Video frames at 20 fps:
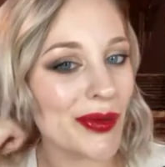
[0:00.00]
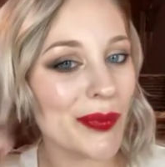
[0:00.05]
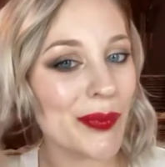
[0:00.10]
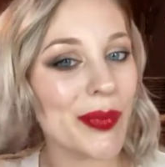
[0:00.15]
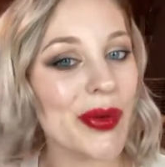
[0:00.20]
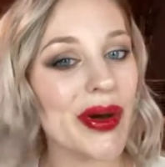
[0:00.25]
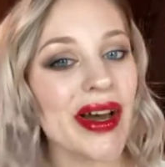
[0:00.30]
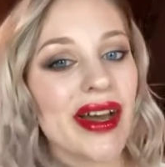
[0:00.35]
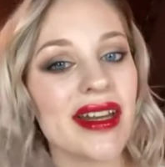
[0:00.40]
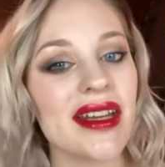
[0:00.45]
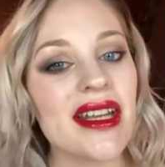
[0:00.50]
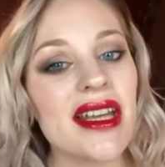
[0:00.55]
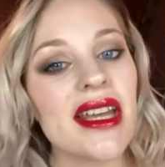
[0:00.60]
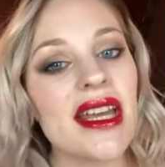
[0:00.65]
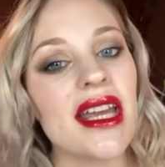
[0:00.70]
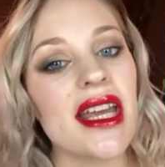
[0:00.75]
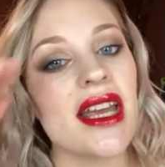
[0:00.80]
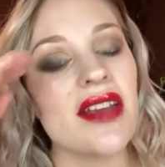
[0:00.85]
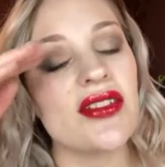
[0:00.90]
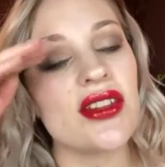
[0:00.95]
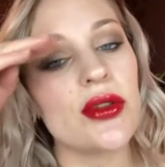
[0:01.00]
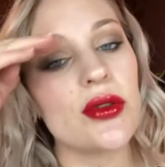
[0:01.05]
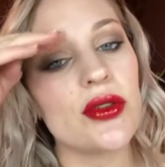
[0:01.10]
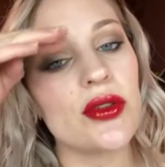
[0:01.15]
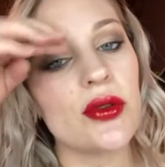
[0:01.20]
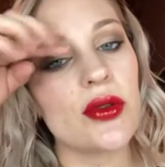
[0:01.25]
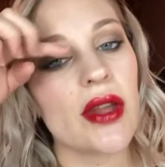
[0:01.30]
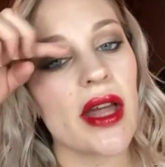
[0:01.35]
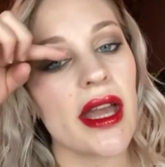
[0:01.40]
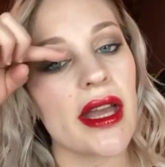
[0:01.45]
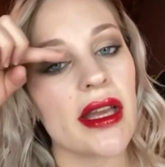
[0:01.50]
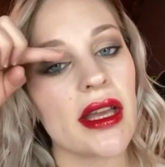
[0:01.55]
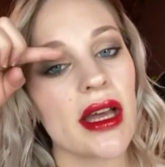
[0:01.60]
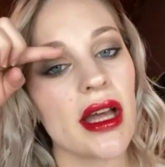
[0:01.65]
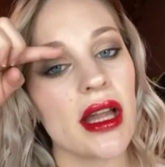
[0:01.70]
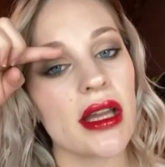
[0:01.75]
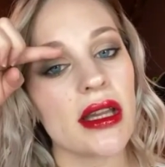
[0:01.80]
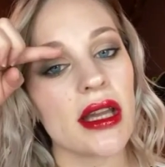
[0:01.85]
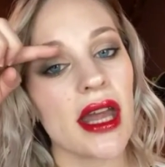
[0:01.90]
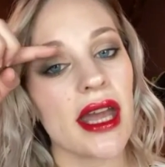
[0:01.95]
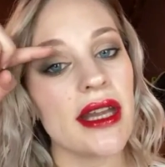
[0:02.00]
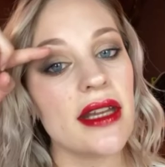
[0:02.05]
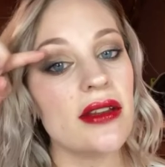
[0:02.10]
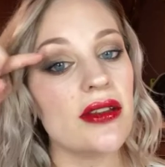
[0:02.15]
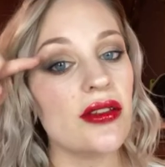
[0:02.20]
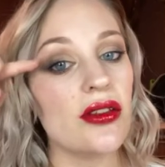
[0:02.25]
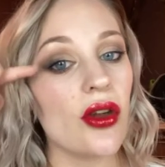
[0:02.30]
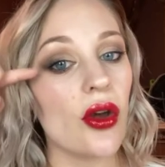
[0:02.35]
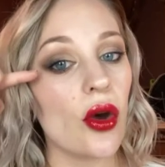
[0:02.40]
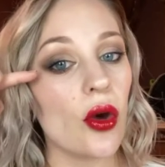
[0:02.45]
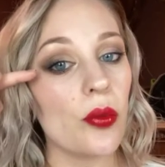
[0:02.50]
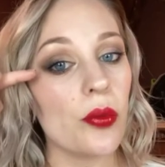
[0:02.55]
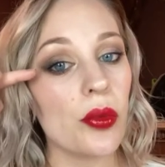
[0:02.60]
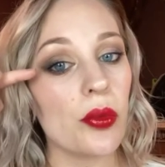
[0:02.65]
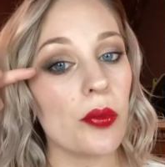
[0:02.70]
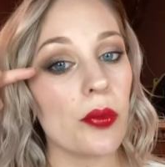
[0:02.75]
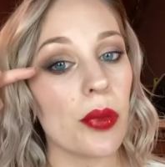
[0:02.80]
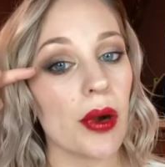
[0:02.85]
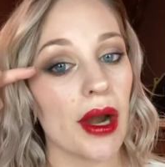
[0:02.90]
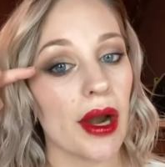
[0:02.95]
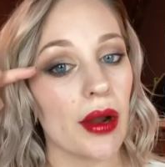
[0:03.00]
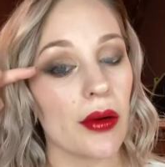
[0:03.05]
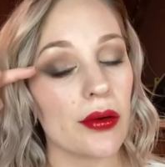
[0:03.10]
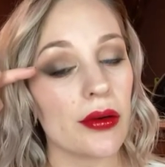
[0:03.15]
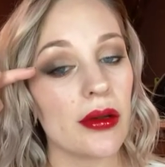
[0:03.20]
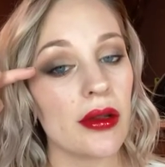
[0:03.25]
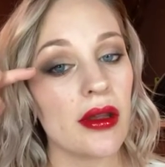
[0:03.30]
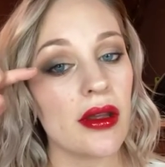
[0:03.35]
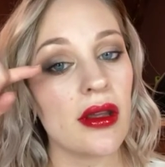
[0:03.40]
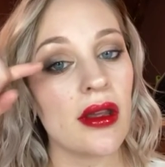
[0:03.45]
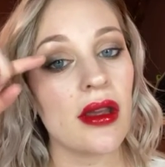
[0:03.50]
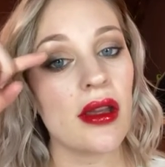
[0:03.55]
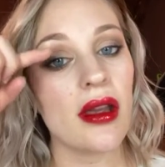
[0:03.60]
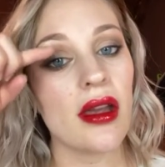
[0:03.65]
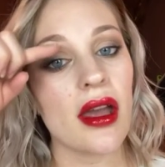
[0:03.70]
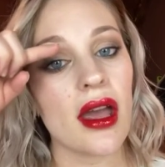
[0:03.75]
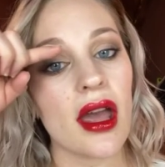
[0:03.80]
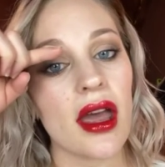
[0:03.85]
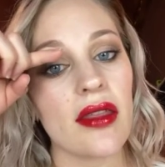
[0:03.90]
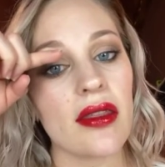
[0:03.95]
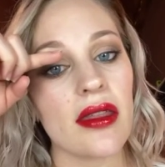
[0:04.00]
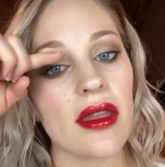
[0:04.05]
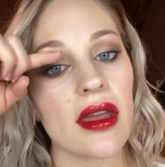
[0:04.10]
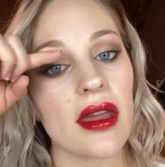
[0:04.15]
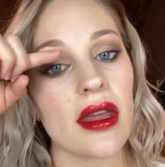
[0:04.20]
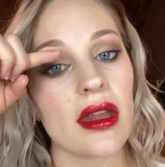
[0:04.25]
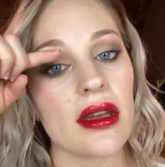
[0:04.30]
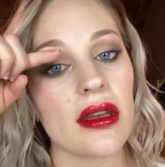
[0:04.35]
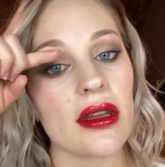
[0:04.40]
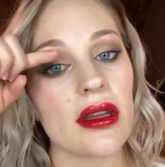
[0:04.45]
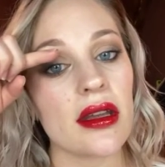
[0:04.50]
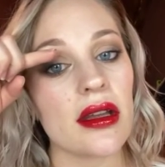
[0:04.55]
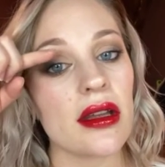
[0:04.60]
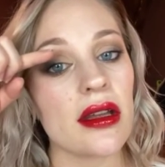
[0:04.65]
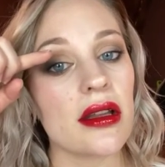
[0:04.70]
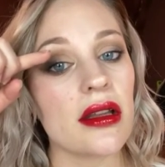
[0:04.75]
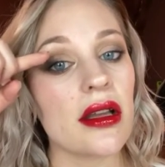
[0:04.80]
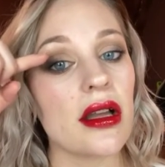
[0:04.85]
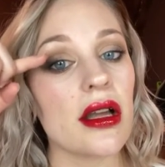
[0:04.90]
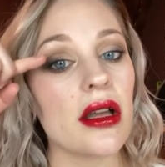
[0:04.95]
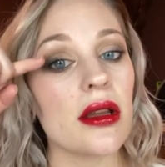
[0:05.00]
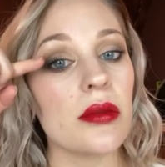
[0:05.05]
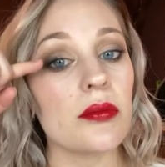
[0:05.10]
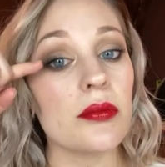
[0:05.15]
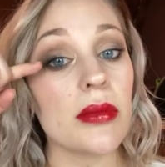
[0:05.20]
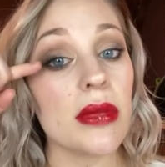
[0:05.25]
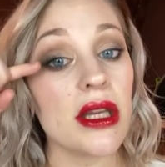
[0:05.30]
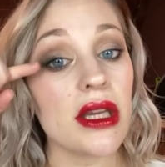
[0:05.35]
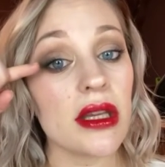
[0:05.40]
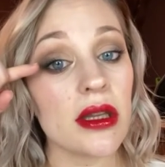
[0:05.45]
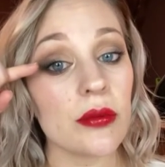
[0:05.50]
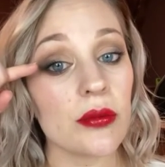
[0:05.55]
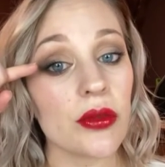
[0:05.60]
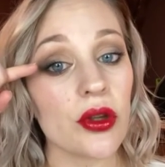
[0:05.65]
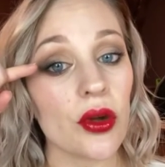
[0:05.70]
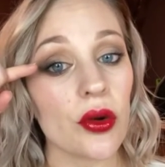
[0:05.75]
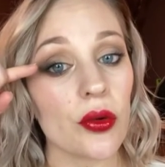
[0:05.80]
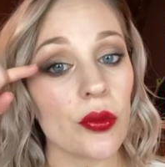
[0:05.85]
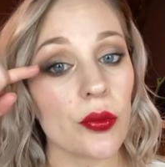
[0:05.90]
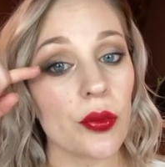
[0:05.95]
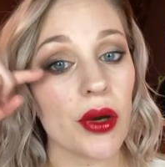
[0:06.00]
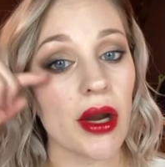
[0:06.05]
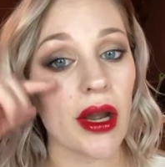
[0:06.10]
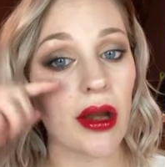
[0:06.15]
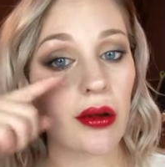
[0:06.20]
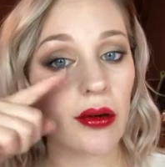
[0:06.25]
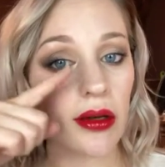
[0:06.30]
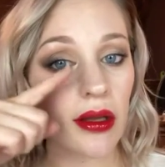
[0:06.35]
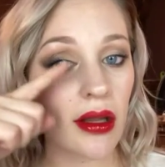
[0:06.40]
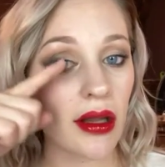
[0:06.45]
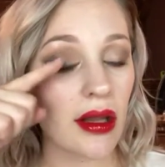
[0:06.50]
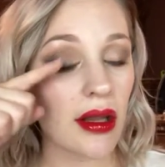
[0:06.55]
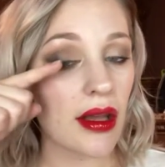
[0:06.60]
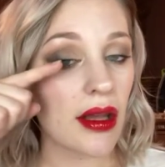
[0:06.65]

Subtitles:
But if you do like a light taupe brown and then a medium tone brown,